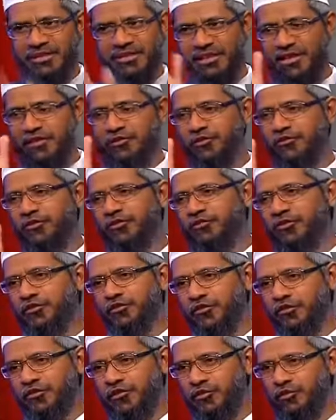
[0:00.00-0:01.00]
till the age of
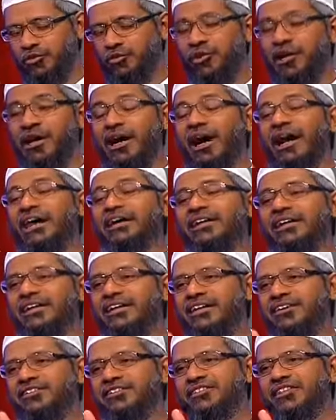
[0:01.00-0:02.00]
50, 52,
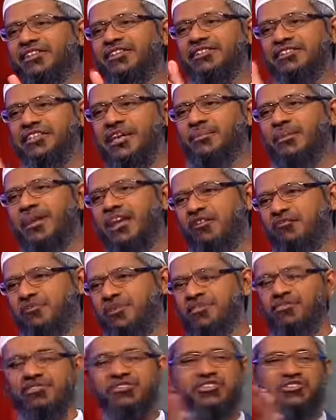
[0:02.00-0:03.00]
until Hazrat Khadija, may
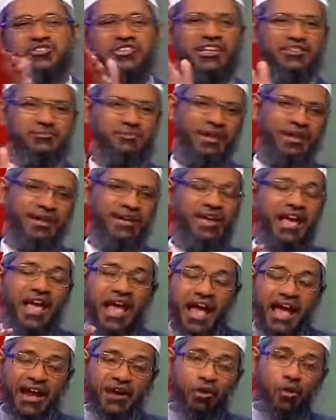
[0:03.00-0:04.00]
Allah she expired.
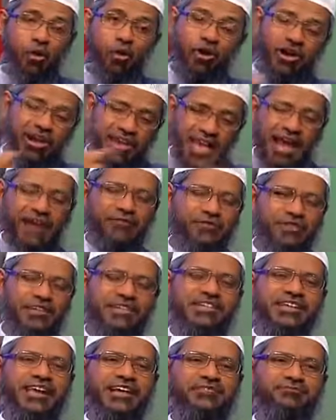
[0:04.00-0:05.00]
And only
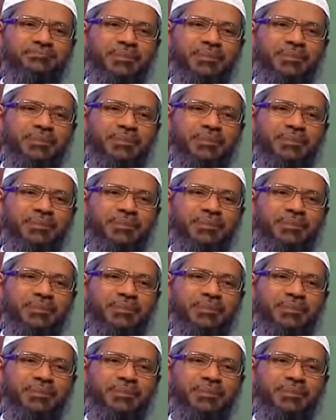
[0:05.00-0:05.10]
after she